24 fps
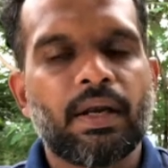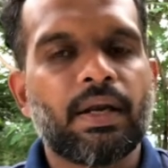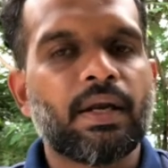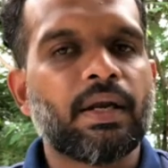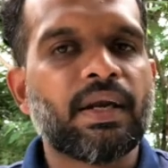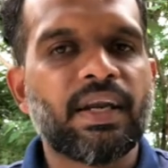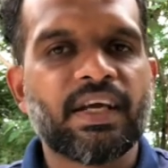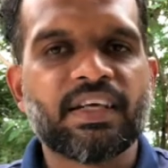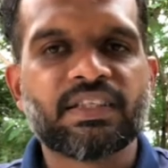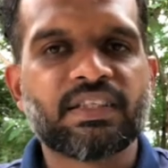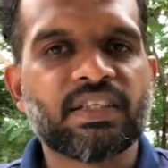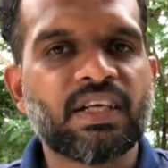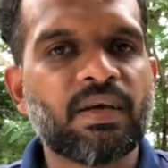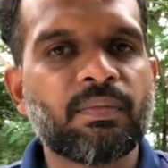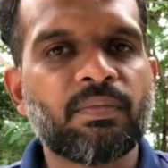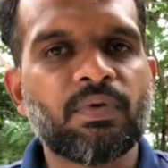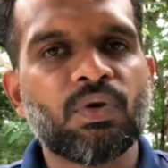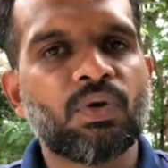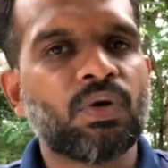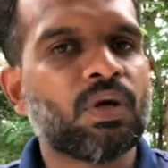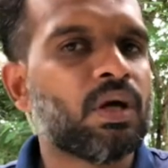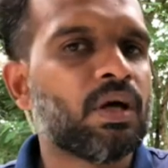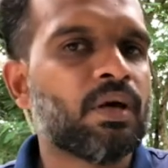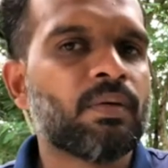Next time you
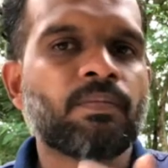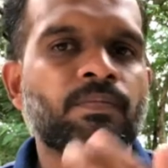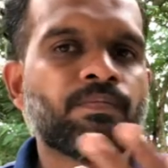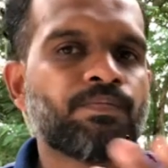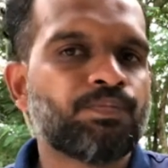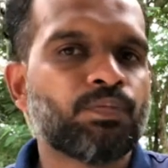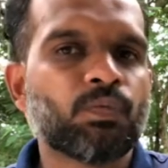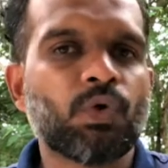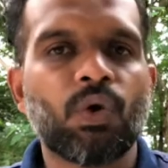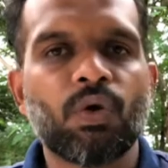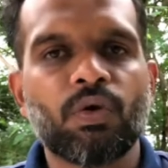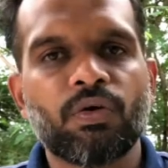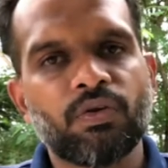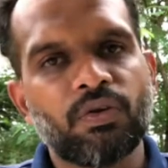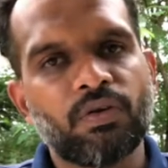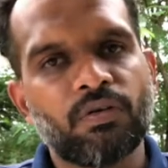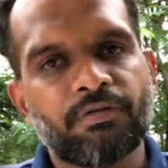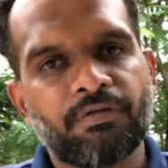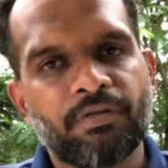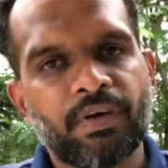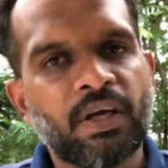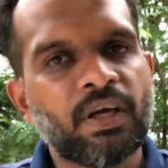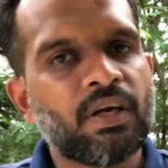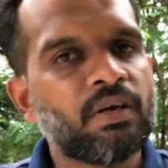come, or your
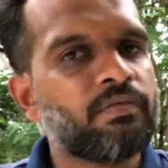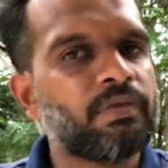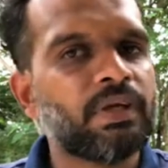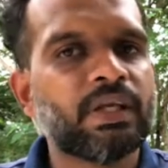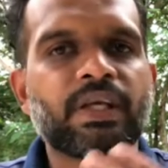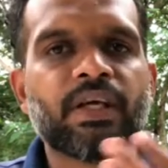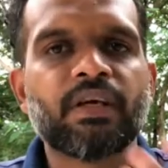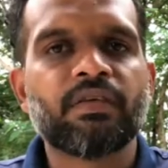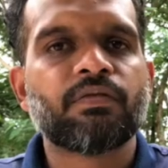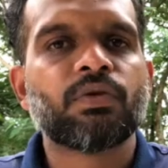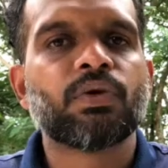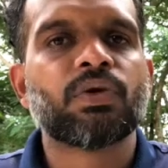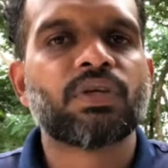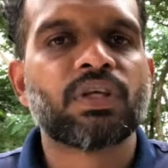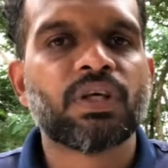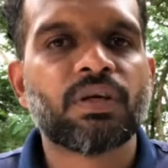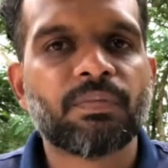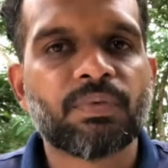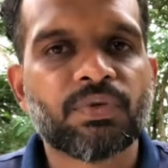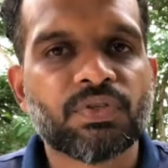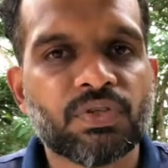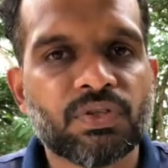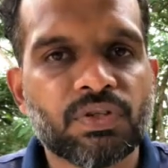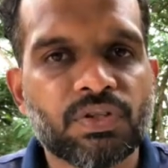friend will give you a
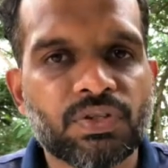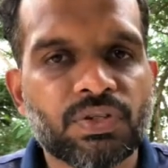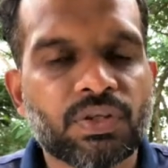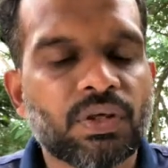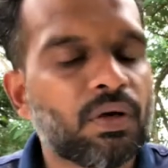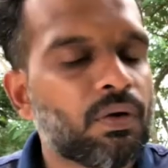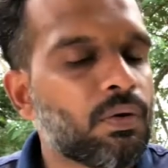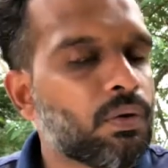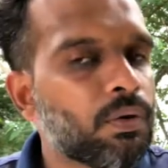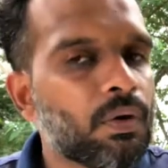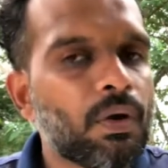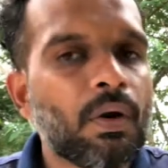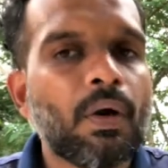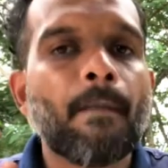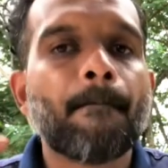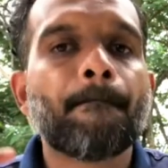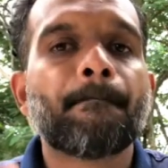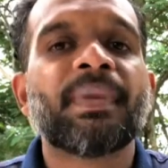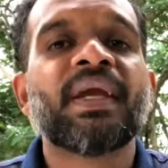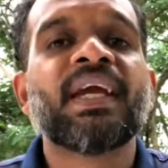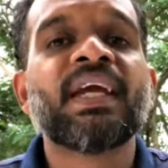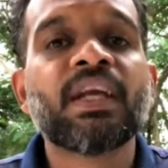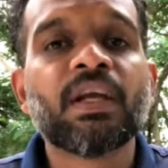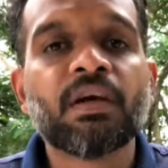10% discount.
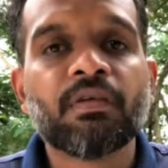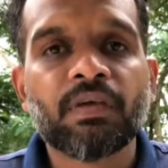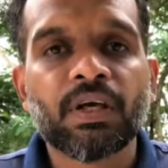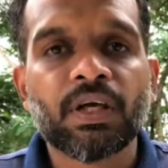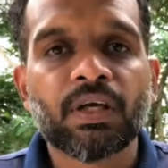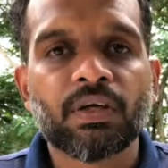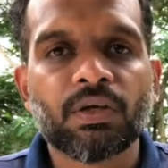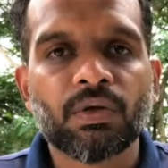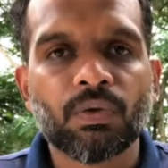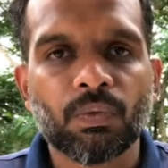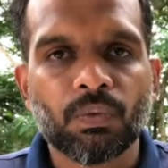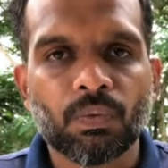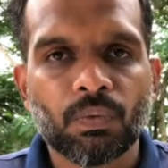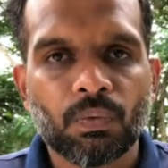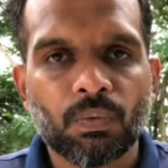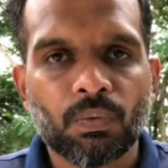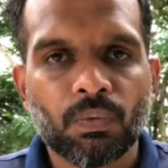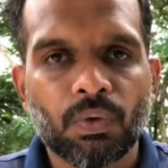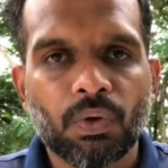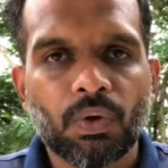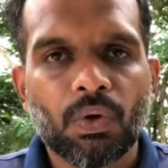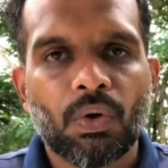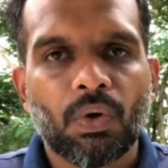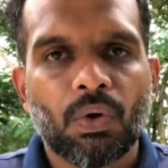Be innovative,
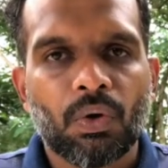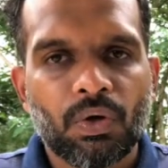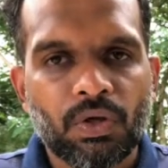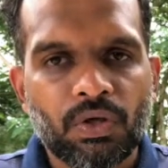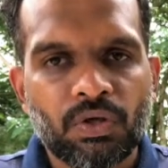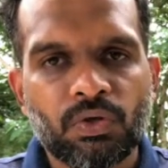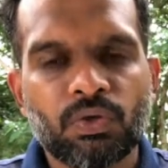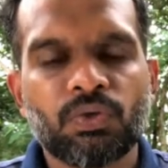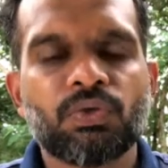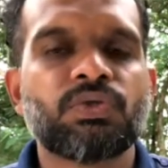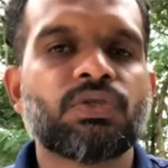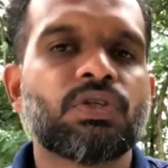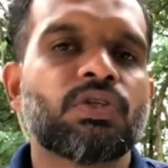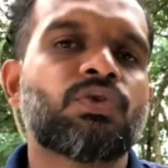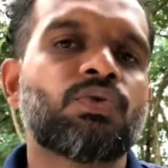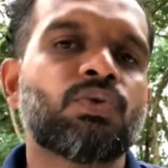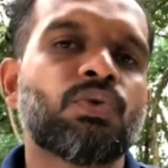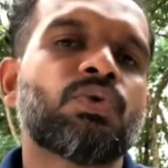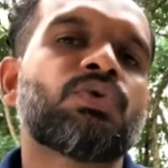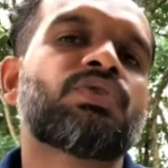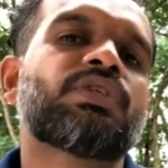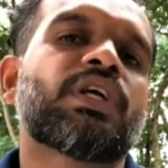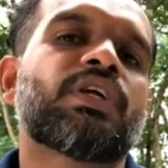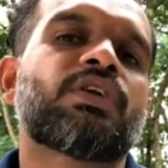use the
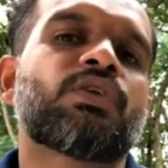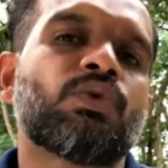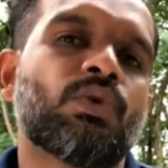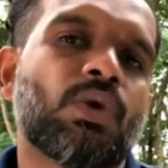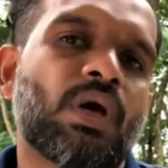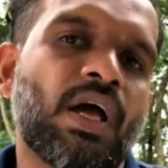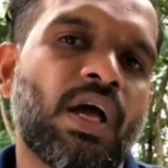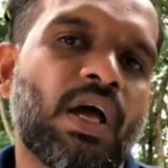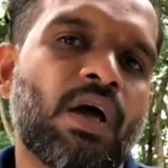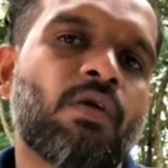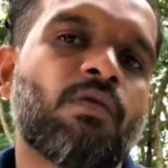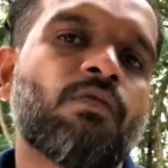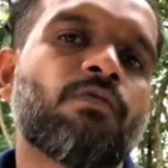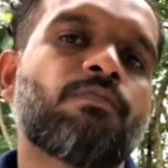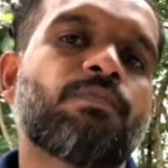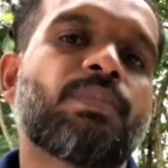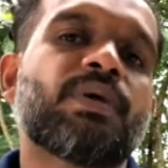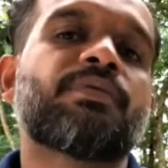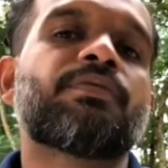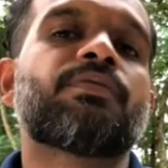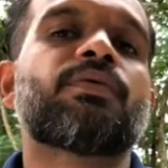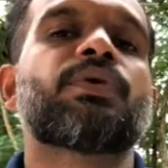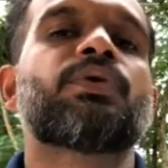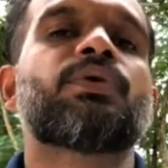tools that you have
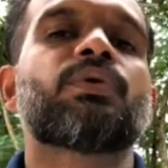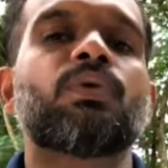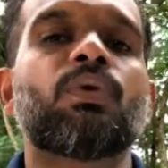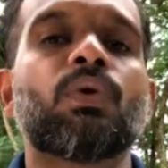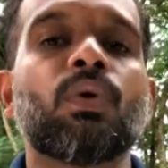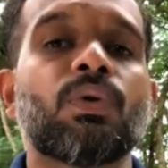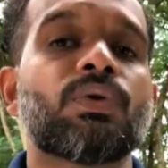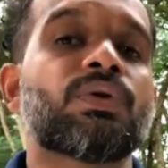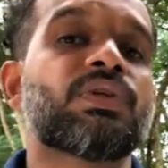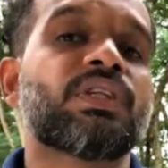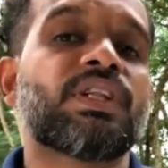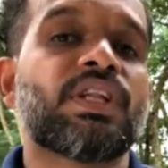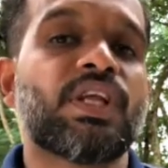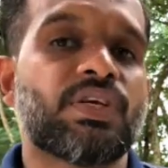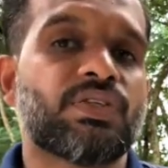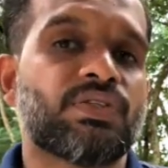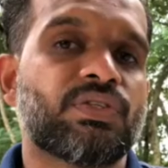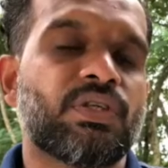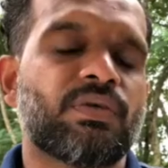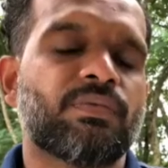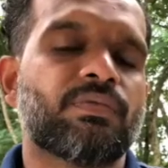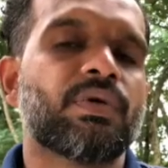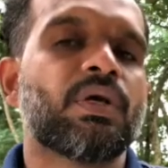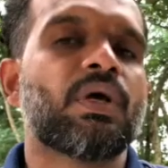before you go to the next
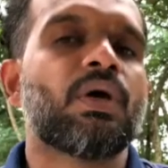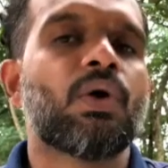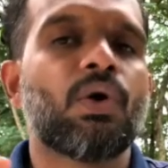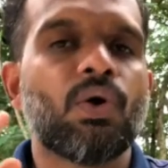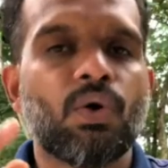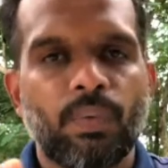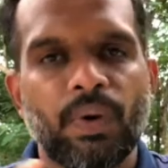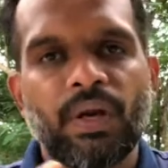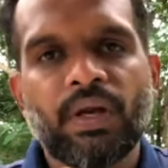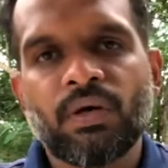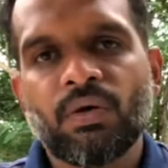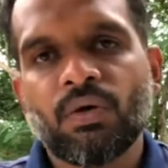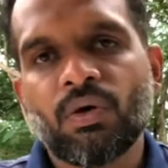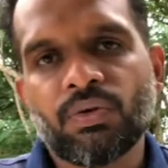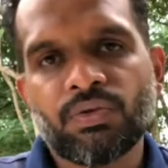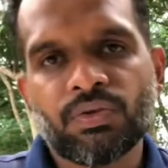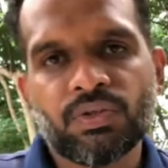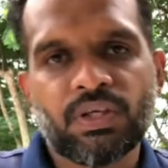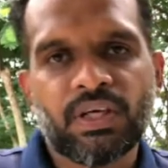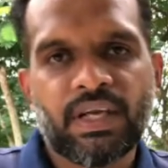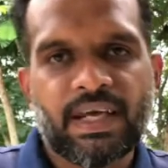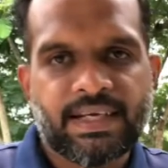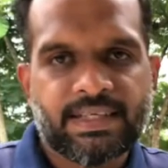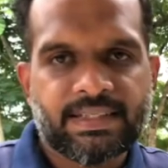step. When you go to the
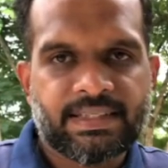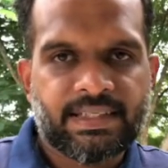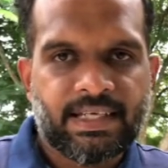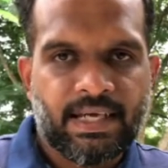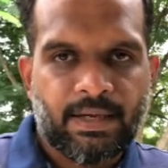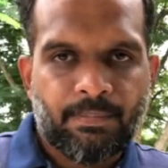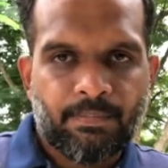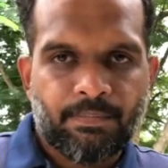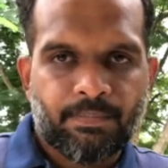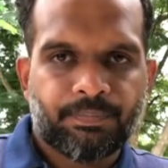next step,